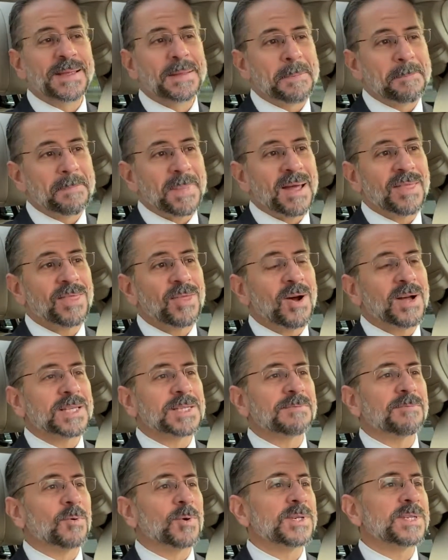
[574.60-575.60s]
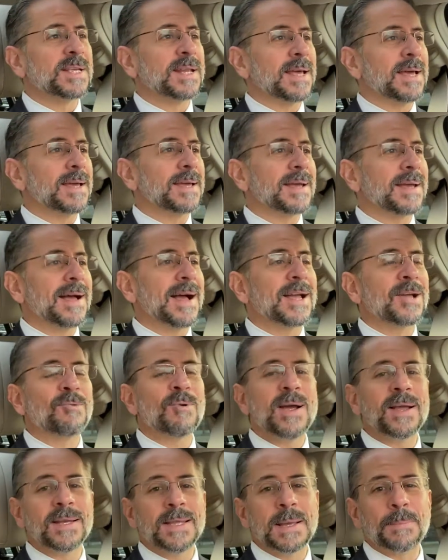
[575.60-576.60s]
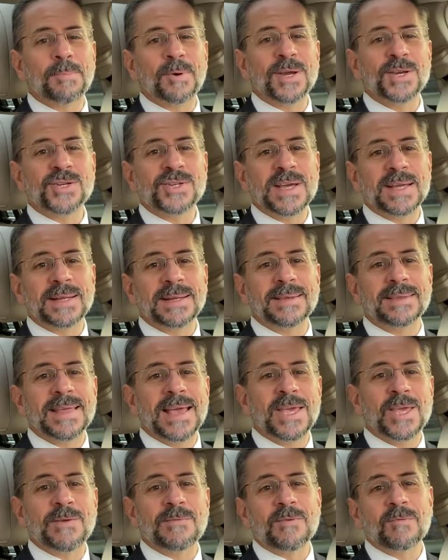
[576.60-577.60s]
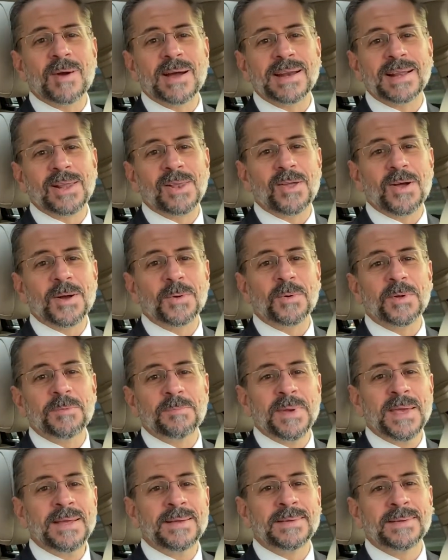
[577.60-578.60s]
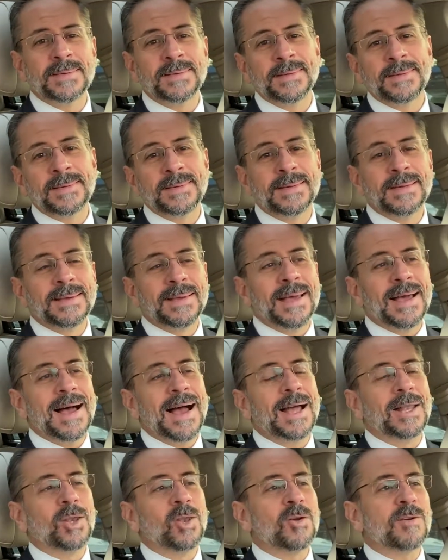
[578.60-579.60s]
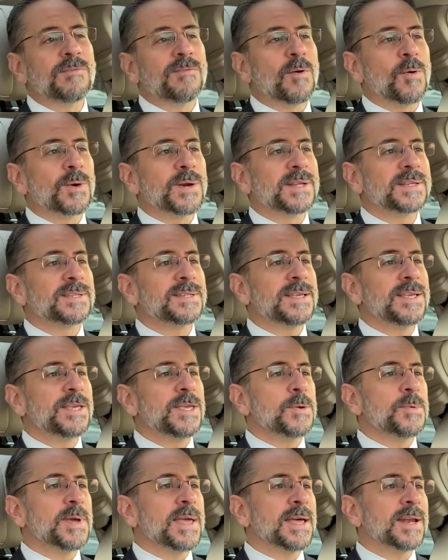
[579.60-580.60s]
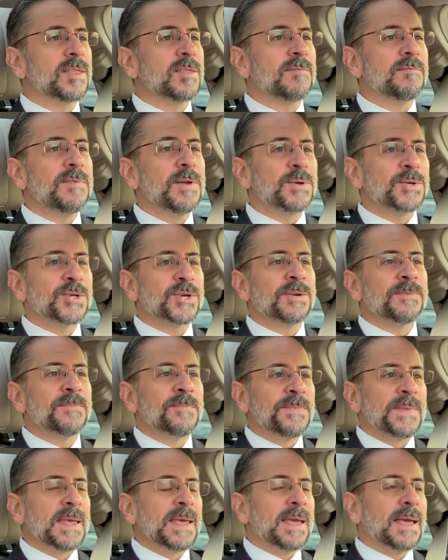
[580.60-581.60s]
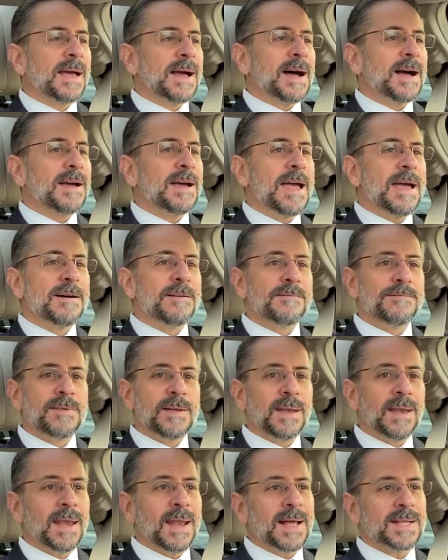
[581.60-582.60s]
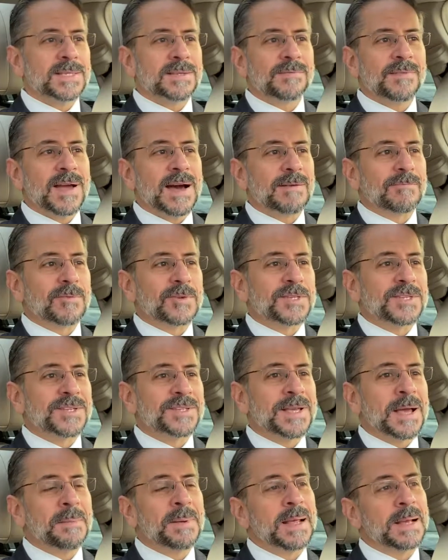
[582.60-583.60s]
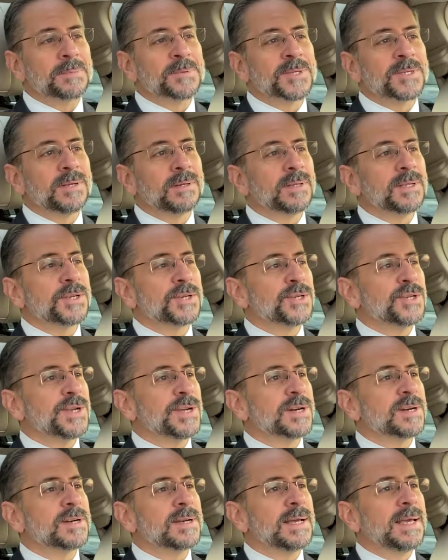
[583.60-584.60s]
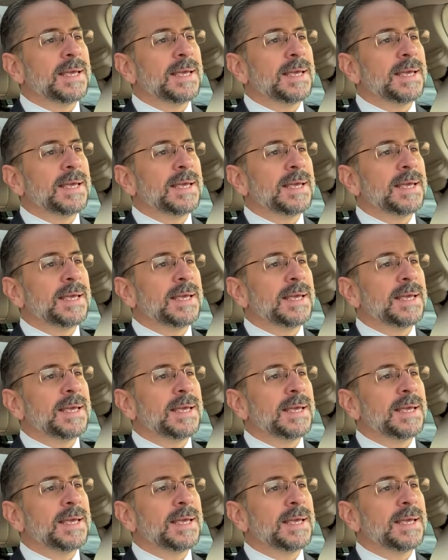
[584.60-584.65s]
My thoughts for today. I greatly appreciate it. Thank you for riding along with me. I look forward to seeing you again in the future. I have lots of conferences coming up still this year.